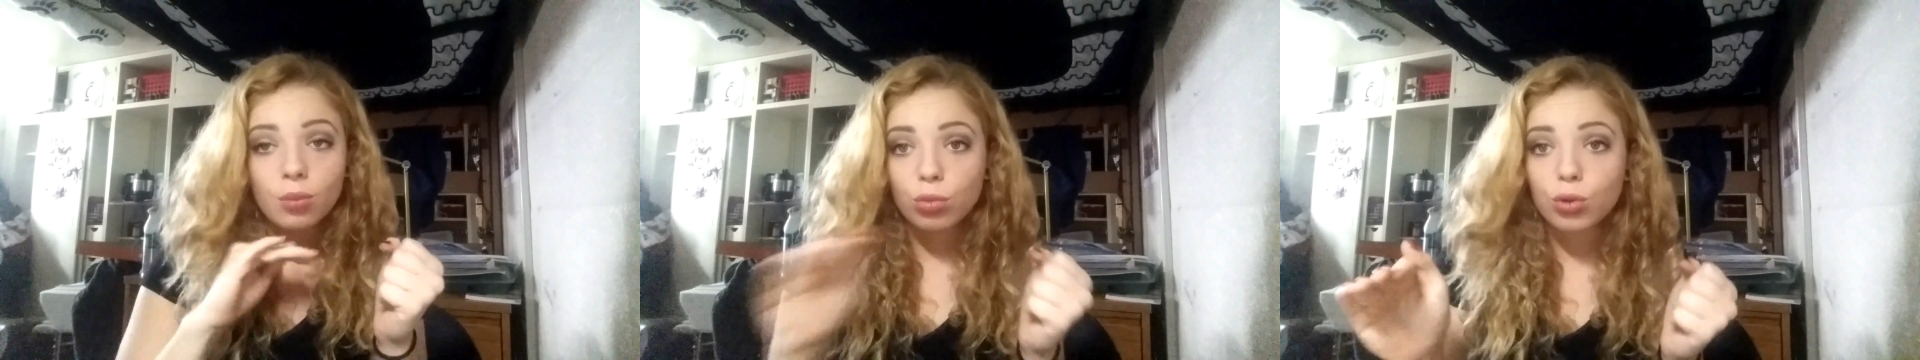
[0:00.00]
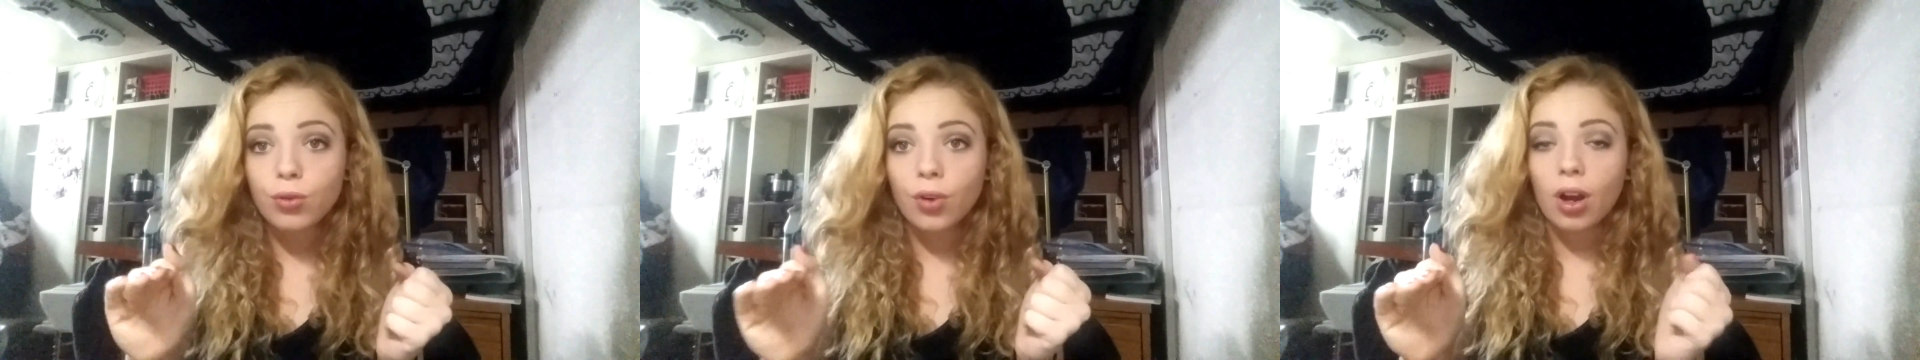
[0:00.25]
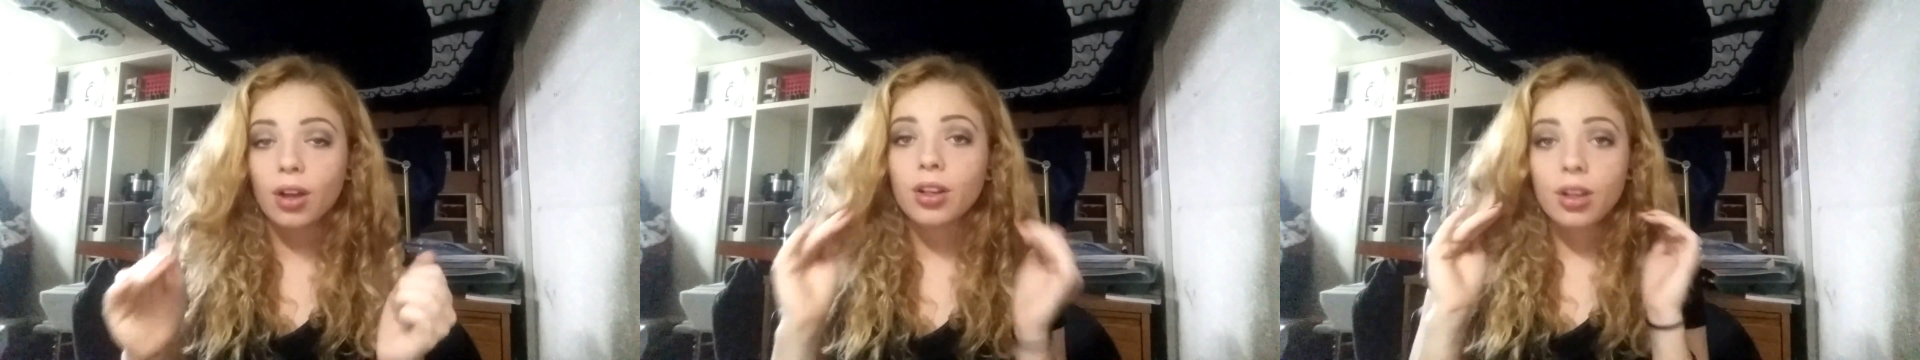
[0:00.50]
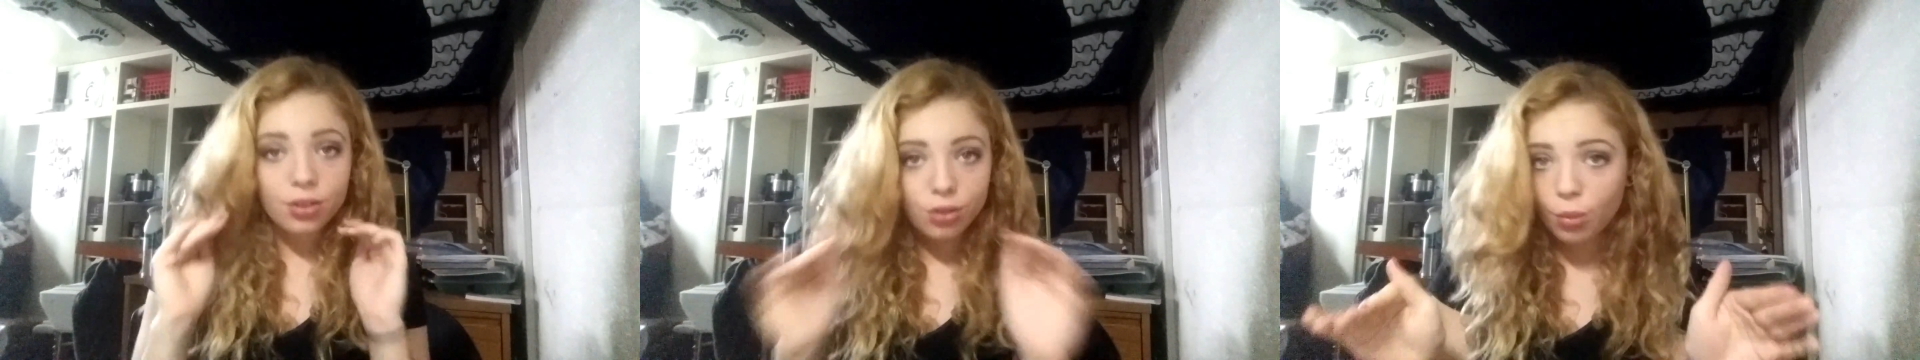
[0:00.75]
Move on.
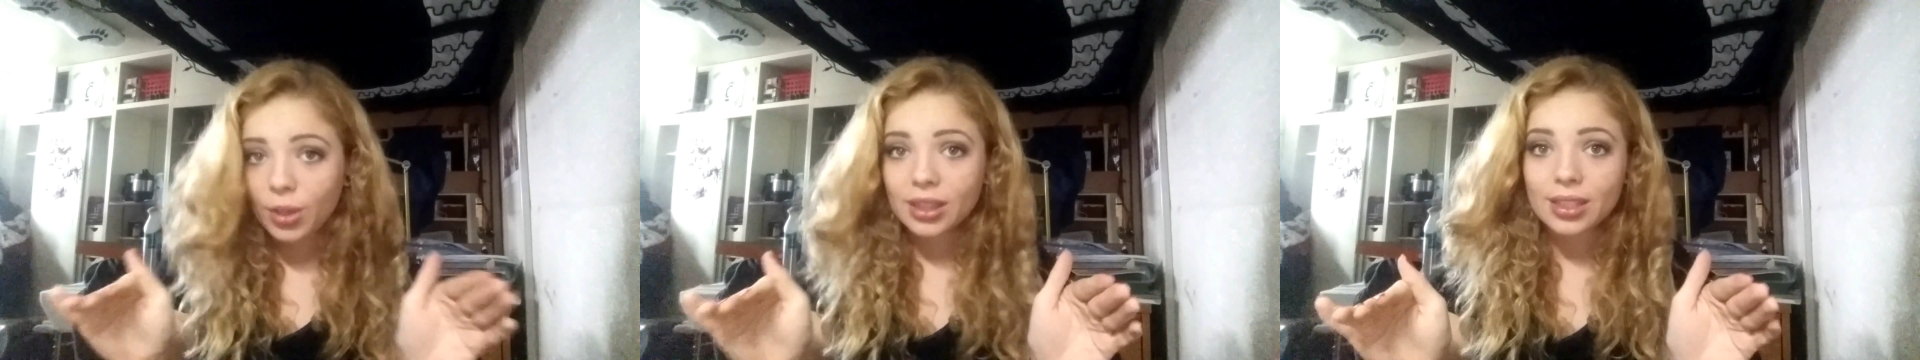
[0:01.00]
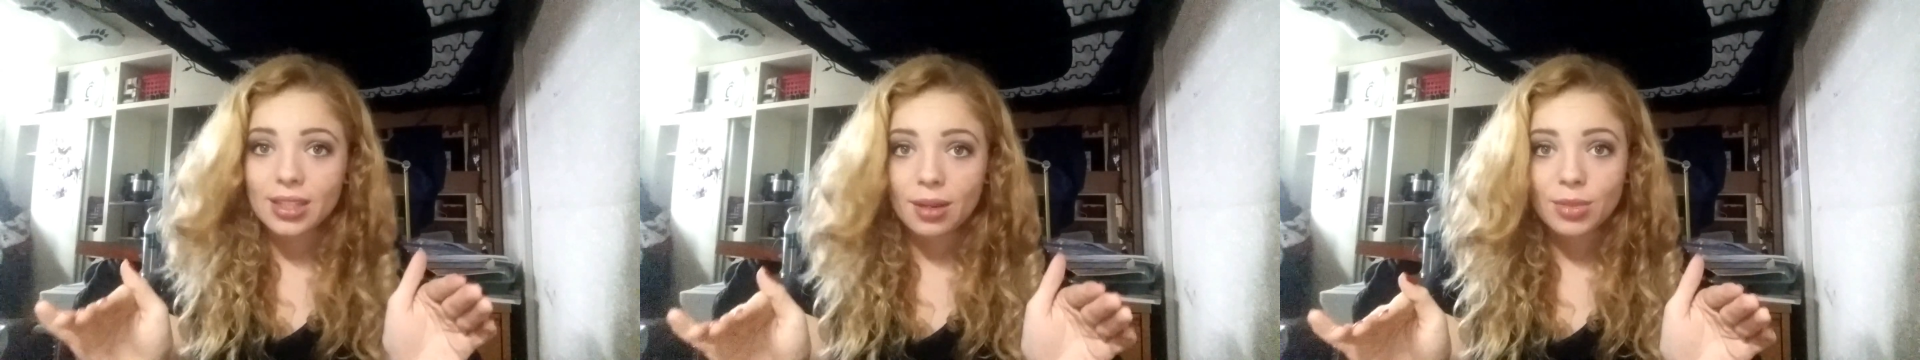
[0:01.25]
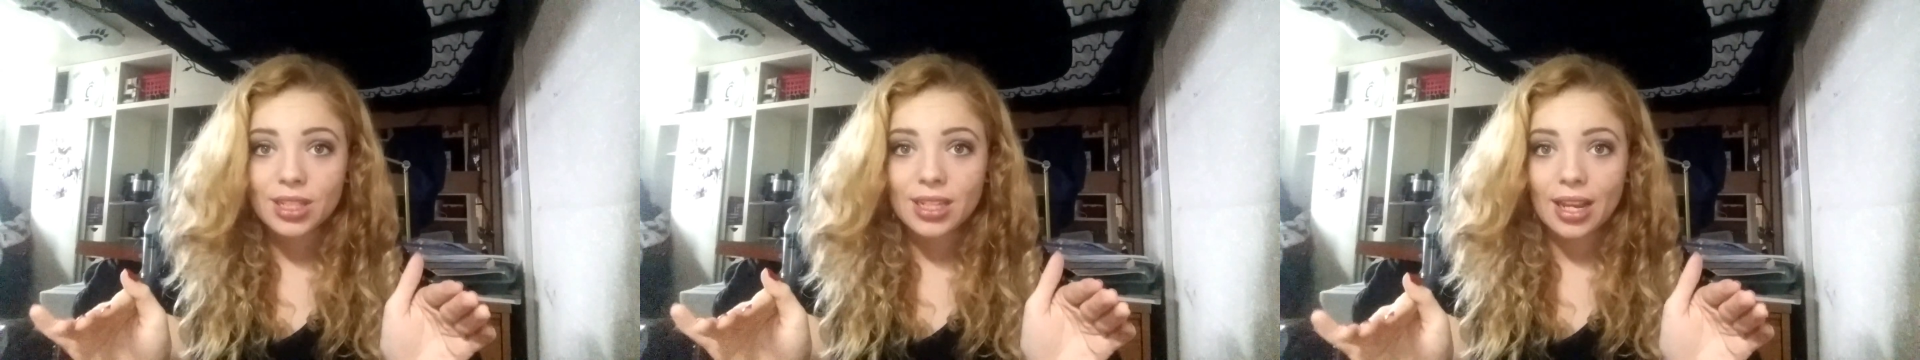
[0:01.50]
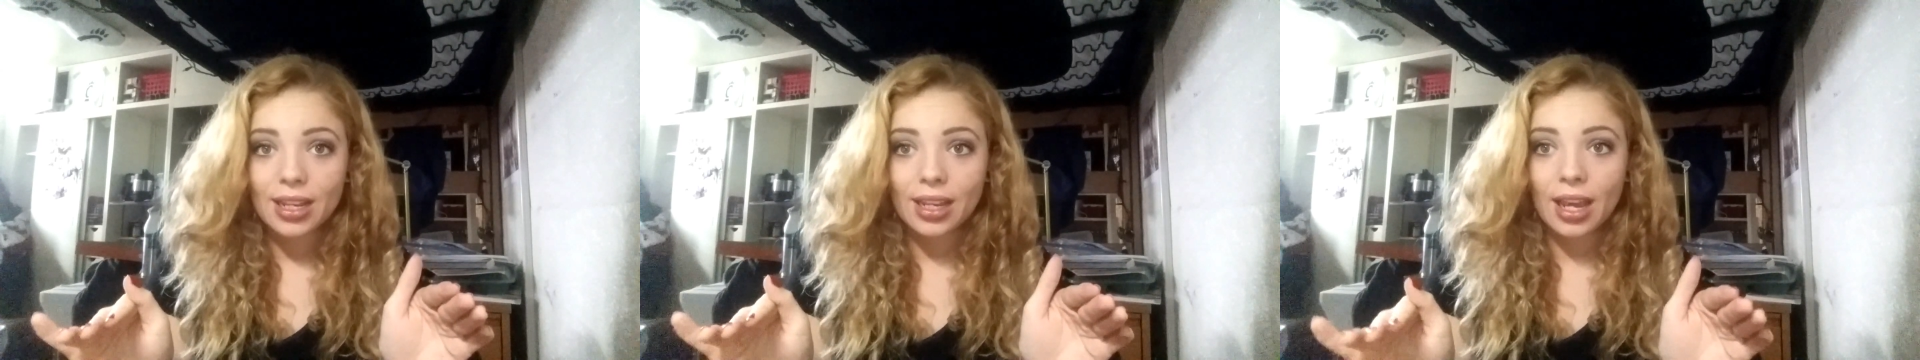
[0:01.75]
Don't make the same
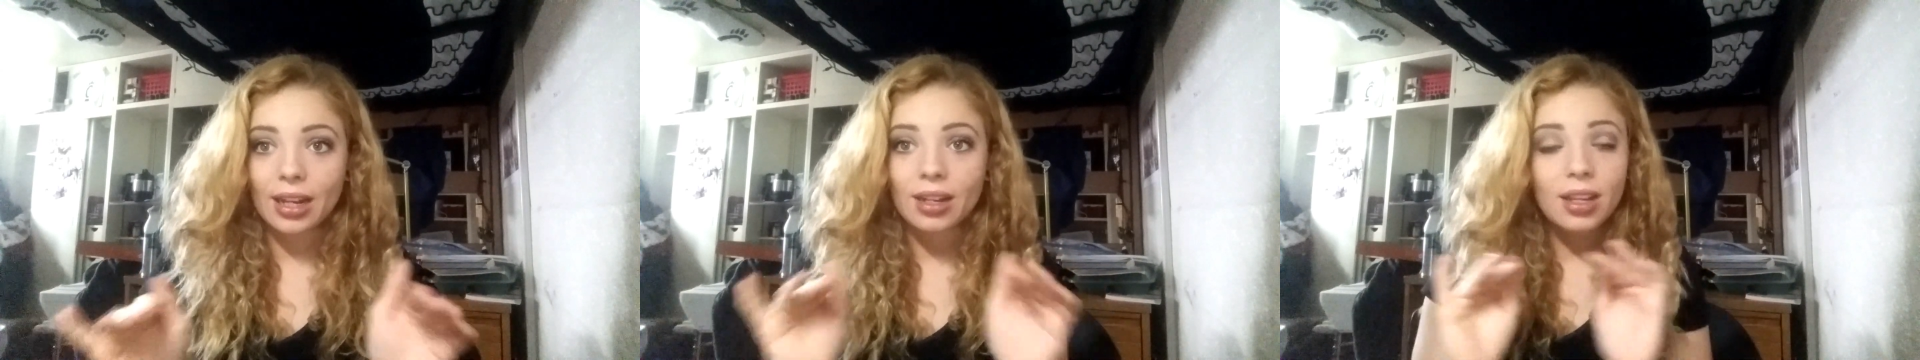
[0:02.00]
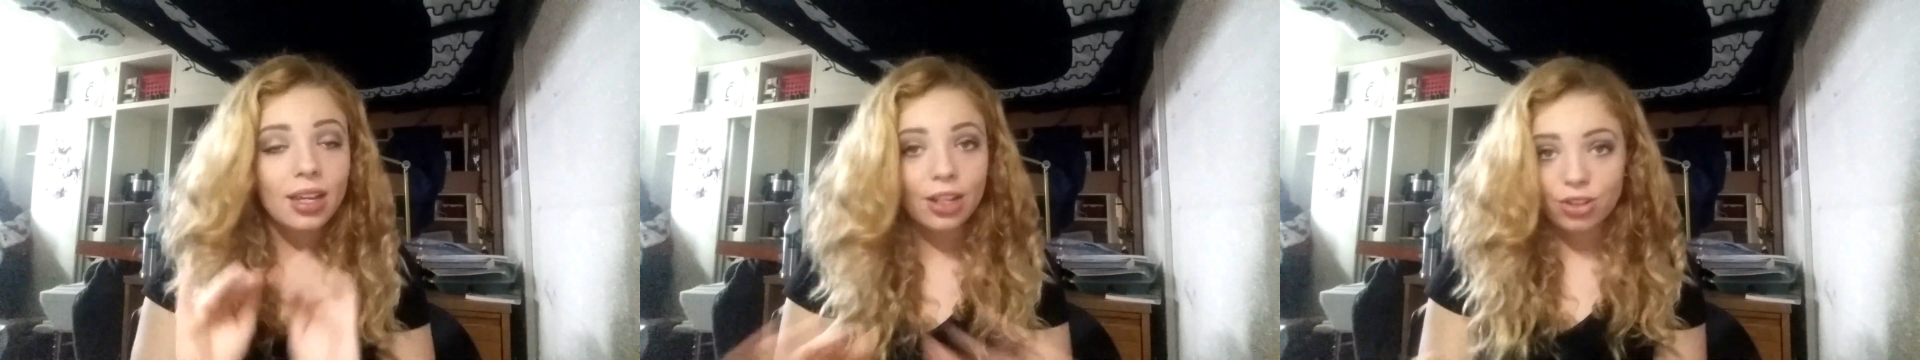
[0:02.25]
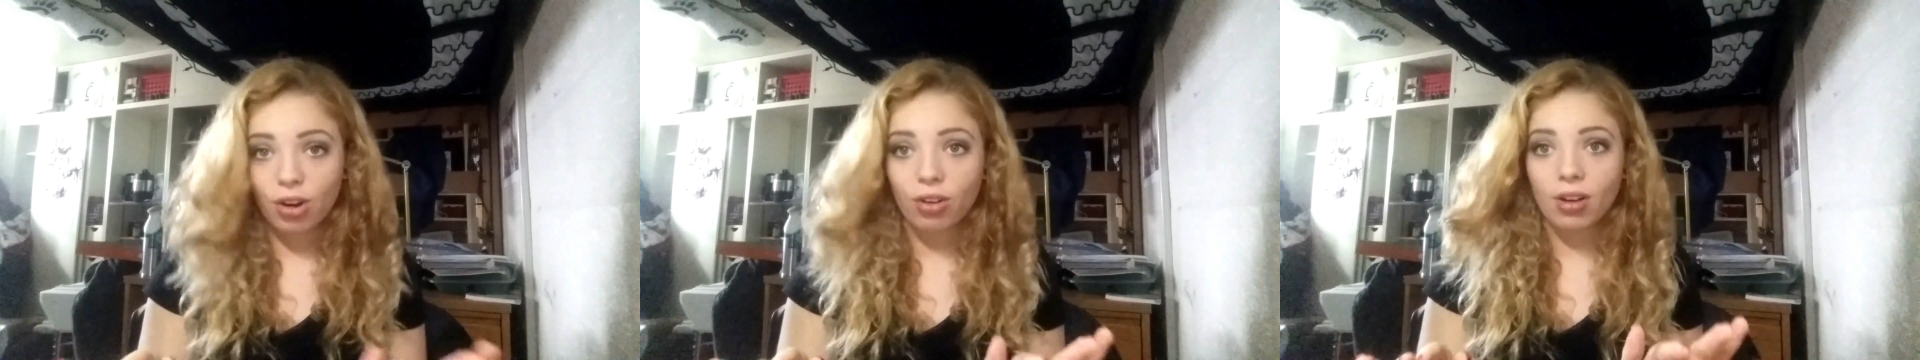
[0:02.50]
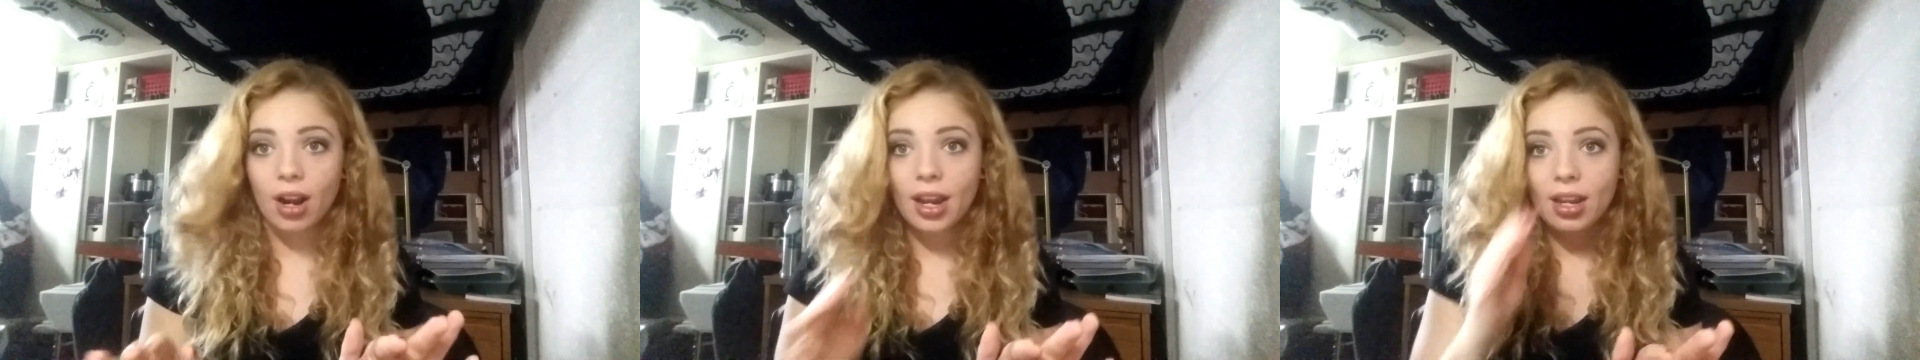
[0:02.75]
mistake again. It's
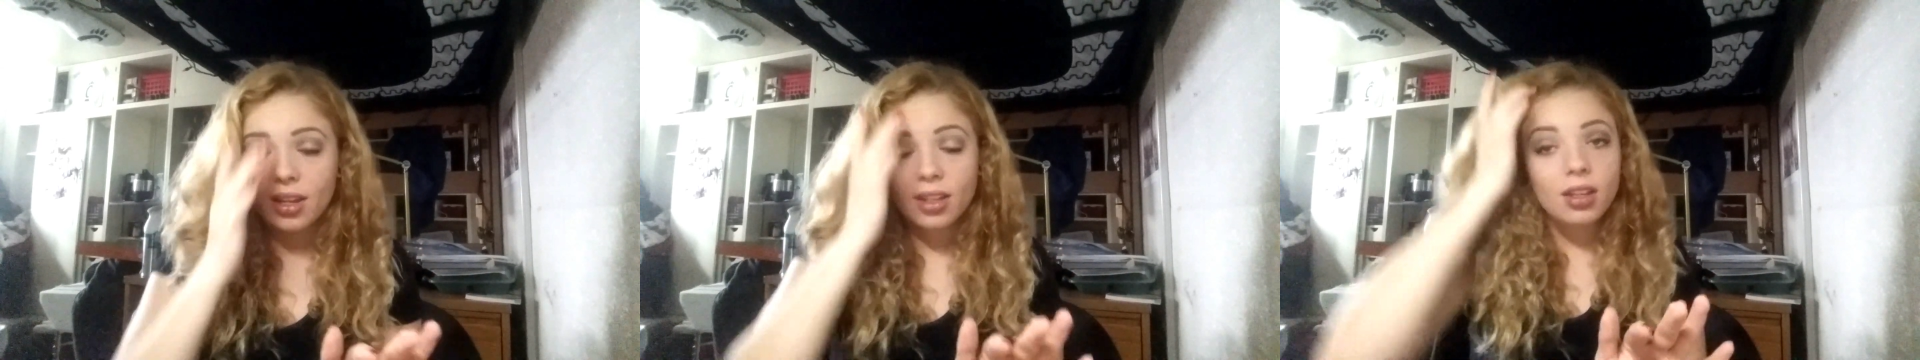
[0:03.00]
all right.